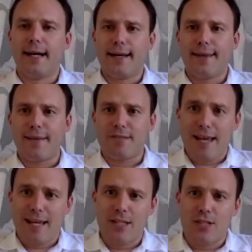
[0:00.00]
they've
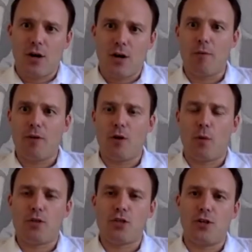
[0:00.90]
taken the time and the
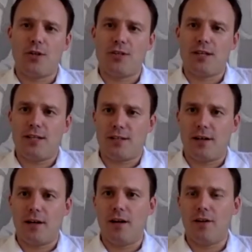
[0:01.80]
opportunity
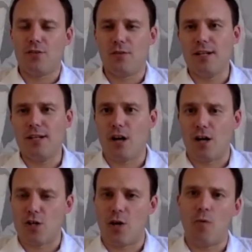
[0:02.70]
to really
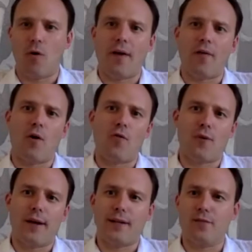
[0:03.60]
touch up what they're
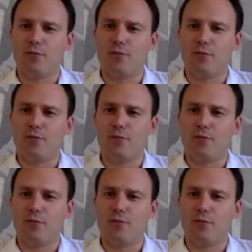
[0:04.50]
offering,